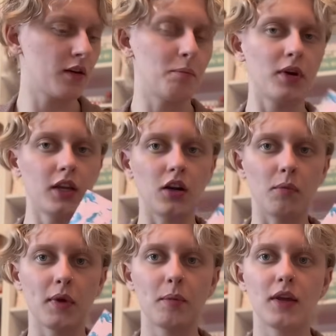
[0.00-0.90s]
but you know,
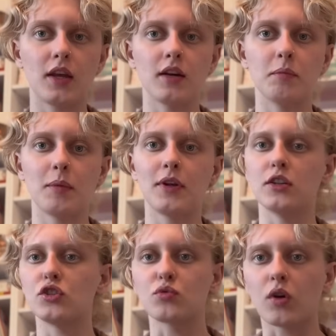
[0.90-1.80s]
maybe you
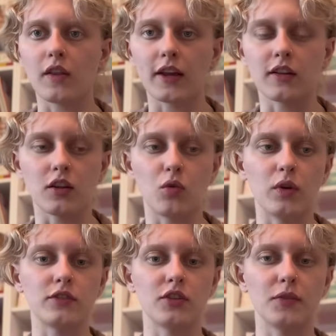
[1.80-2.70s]
just want like a little
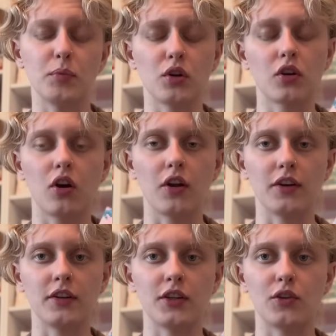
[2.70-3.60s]
wizard book
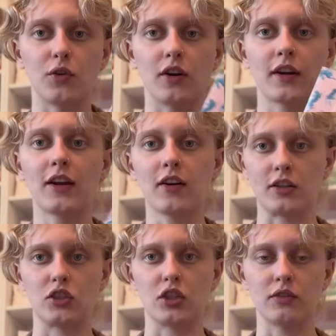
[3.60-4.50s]
on your
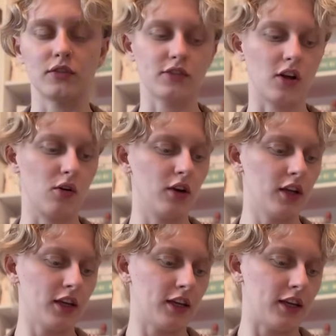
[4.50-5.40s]
character. So
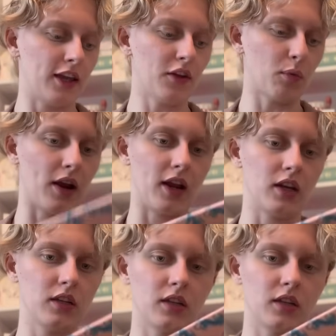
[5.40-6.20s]
either way,